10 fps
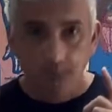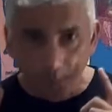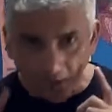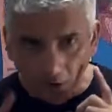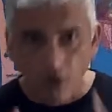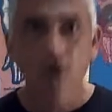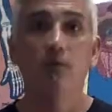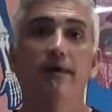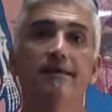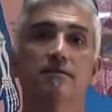But
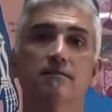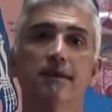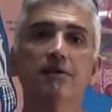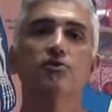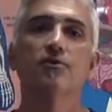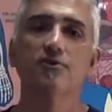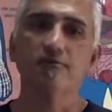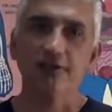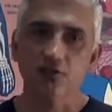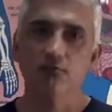always make sure there's
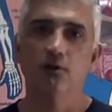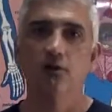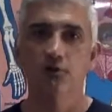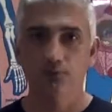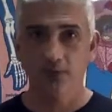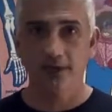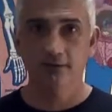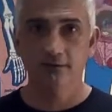a vegetable on your plate.